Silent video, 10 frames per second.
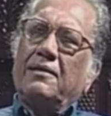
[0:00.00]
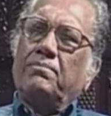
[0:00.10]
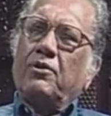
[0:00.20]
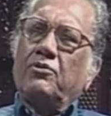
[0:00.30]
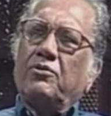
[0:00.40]

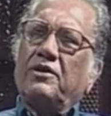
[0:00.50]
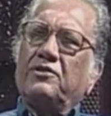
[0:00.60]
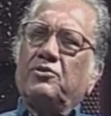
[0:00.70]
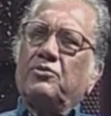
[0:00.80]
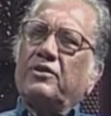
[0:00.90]

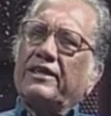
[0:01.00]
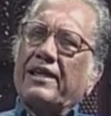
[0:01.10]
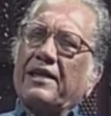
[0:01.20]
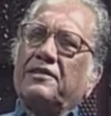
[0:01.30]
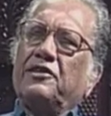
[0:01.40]
Portuguese would
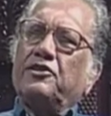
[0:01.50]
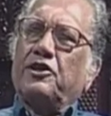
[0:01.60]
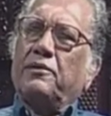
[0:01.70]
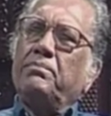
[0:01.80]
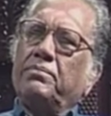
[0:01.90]
attack the
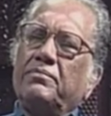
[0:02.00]
ship.